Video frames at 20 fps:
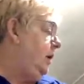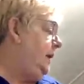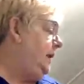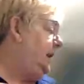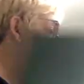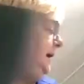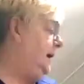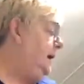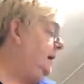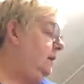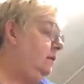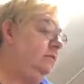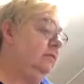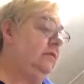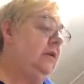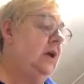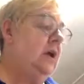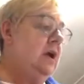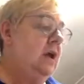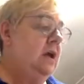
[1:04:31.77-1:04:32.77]
I leave.
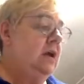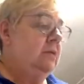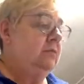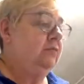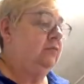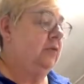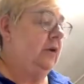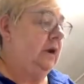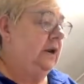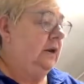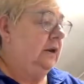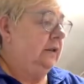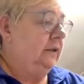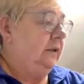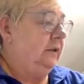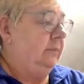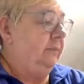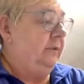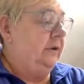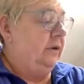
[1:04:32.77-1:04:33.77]
Running a
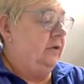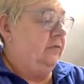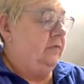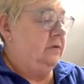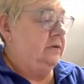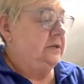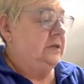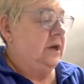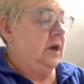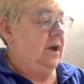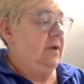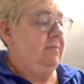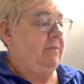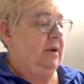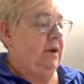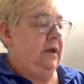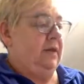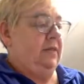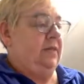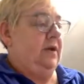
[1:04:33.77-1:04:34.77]
little bit over time,
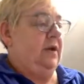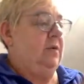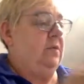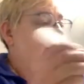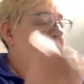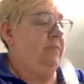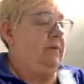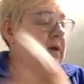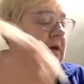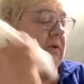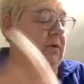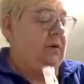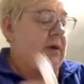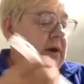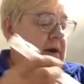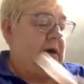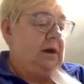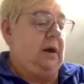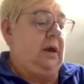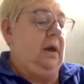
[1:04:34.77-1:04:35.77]
but I think we'll be
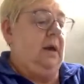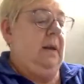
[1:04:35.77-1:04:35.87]
okay.